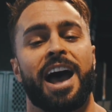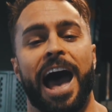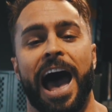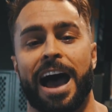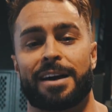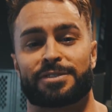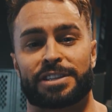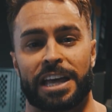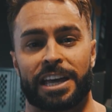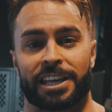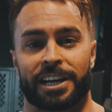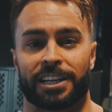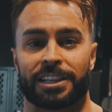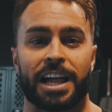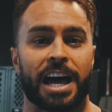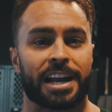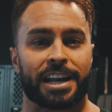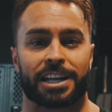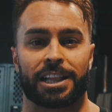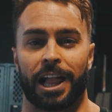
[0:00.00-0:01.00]
I've taken a
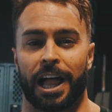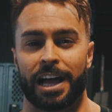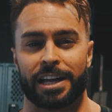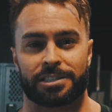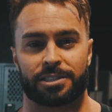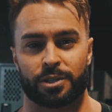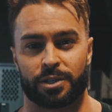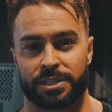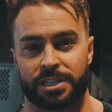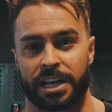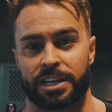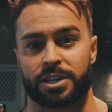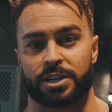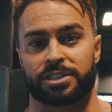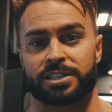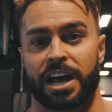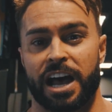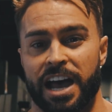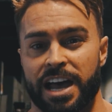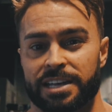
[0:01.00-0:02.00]
lot of clients to this
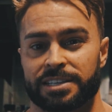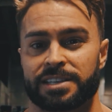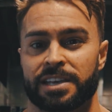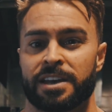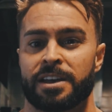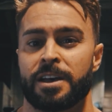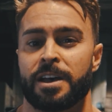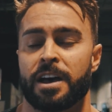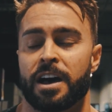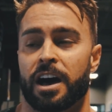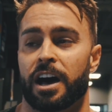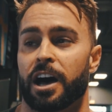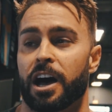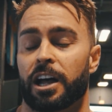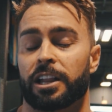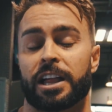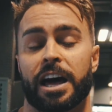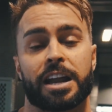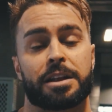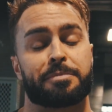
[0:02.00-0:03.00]
exercise.
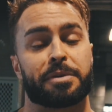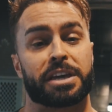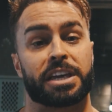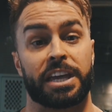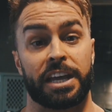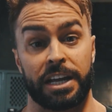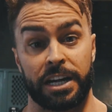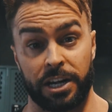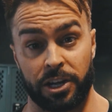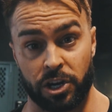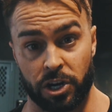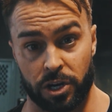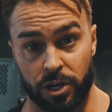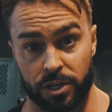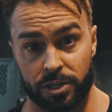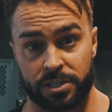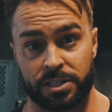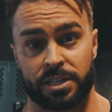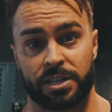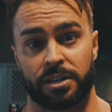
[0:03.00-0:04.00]
A lot of bikini
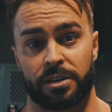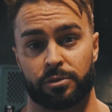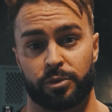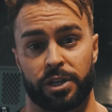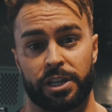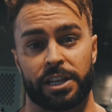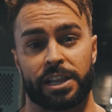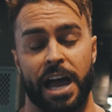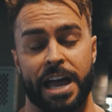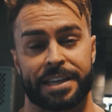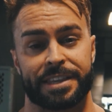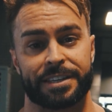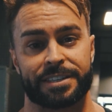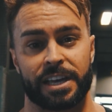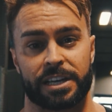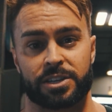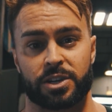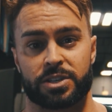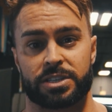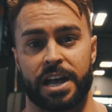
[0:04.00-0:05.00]
girls really like this
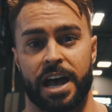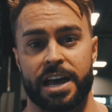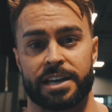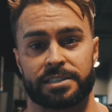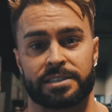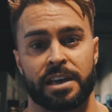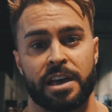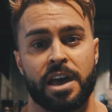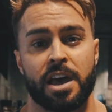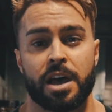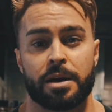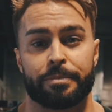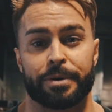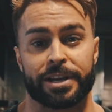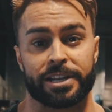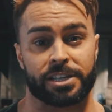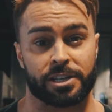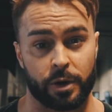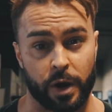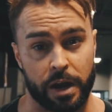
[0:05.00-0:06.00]
exercise,
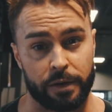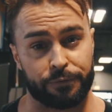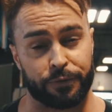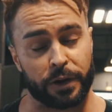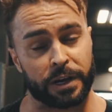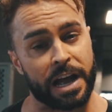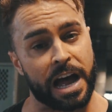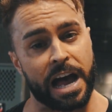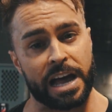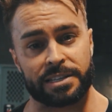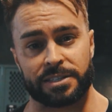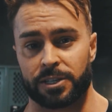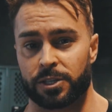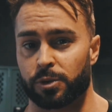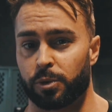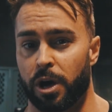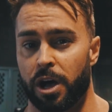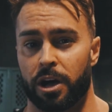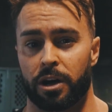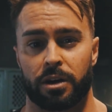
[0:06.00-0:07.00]
but it's great for guys
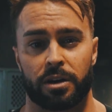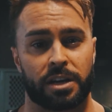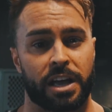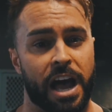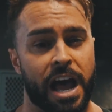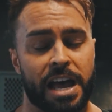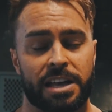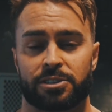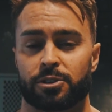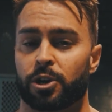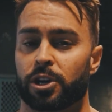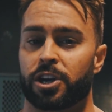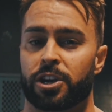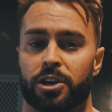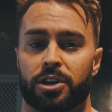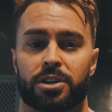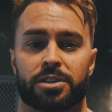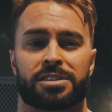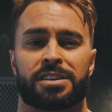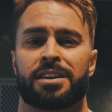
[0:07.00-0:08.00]
as well. Guys or
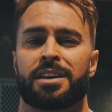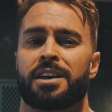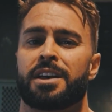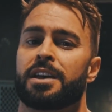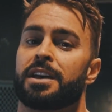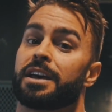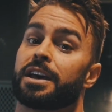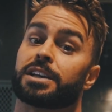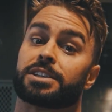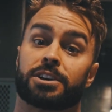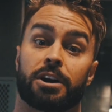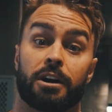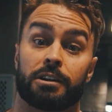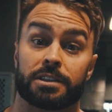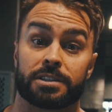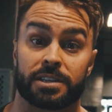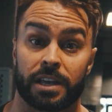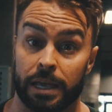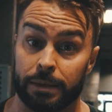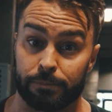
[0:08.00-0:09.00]
girls, it's all
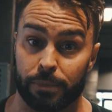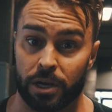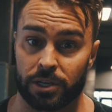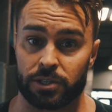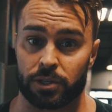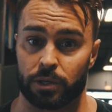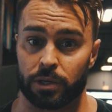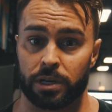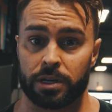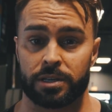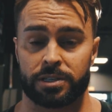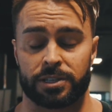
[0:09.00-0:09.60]
the same muscle.